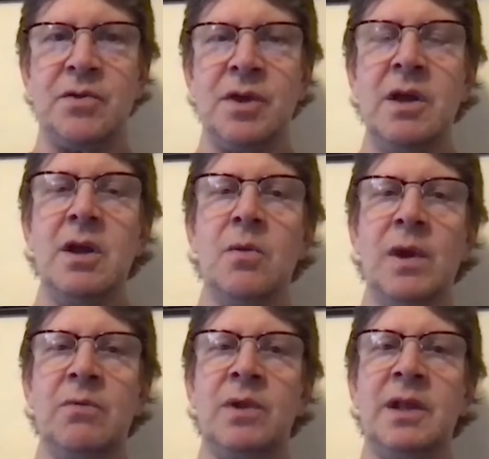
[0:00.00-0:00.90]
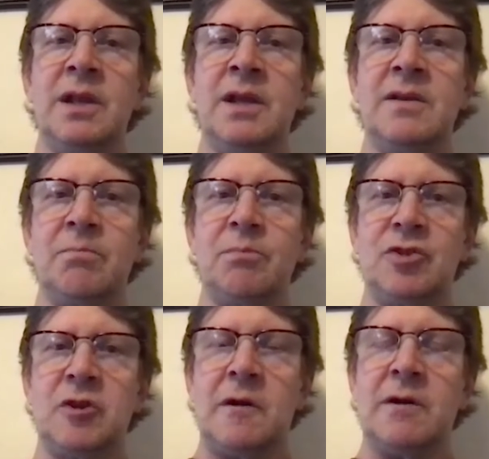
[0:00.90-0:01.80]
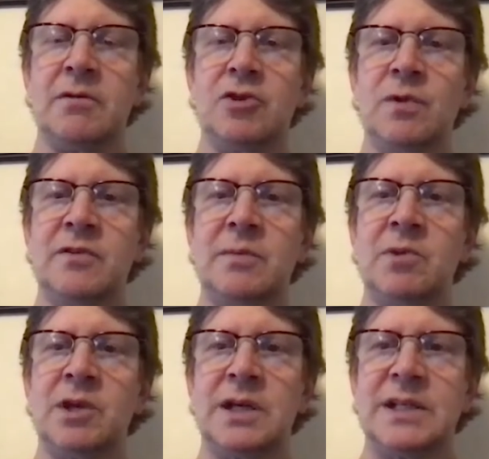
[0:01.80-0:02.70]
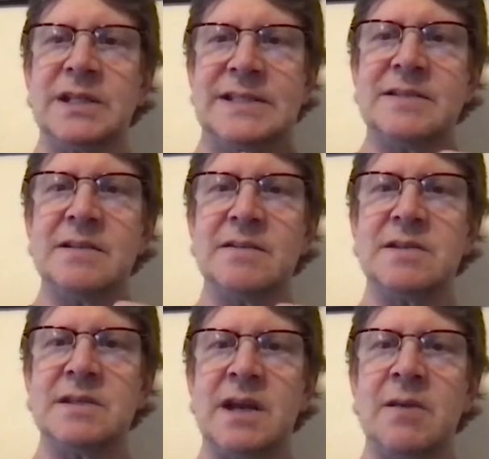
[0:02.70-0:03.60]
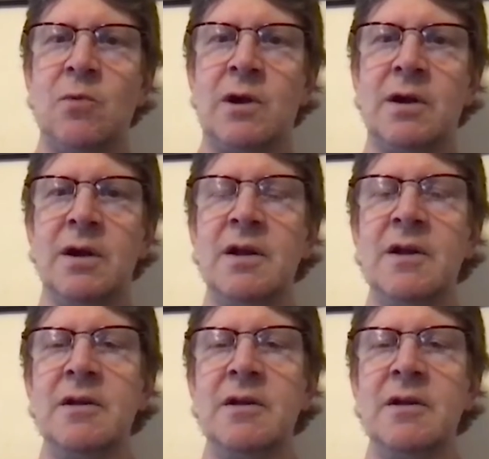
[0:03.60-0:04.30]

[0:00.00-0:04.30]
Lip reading: some others, we really need to start doing some consistent study work,